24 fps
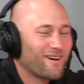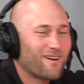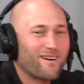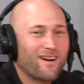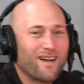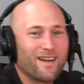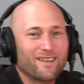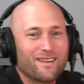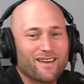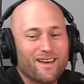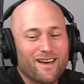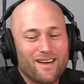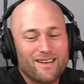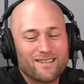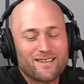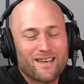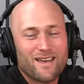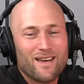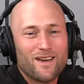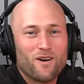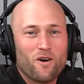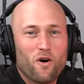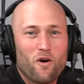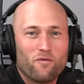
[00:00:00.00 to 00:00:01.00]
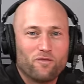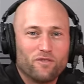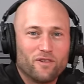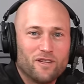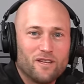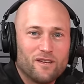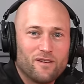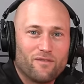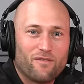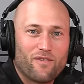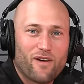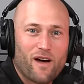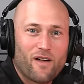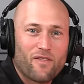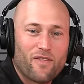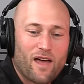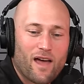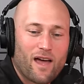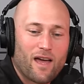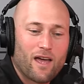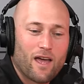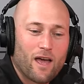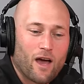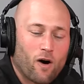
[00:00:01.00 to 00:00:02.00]
All right, guys. Hopefully you found
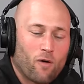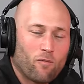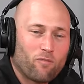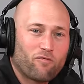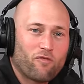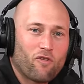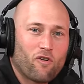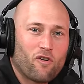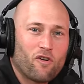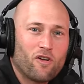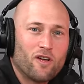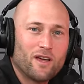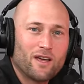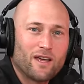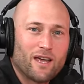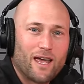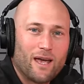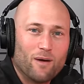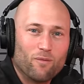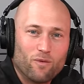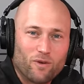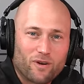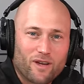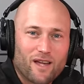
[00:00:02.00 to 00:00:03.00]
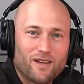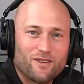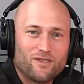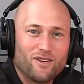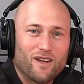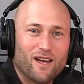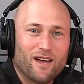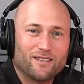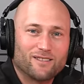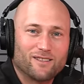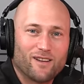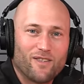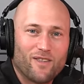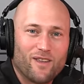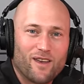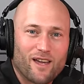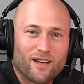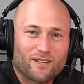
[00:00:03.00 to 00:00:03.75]
that helpful, and we'll catch you guys on the